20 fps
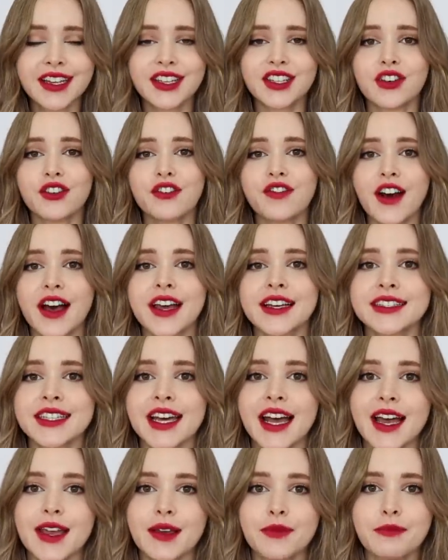You'll find
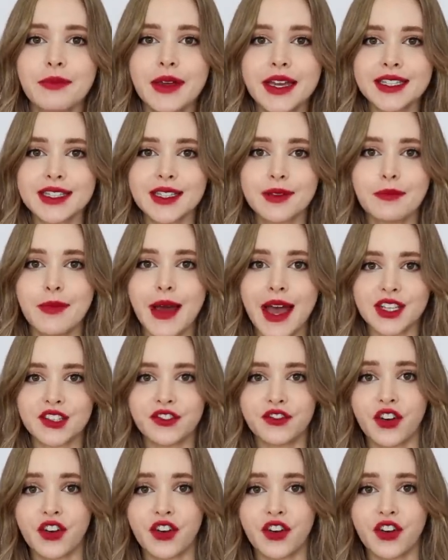I mix and match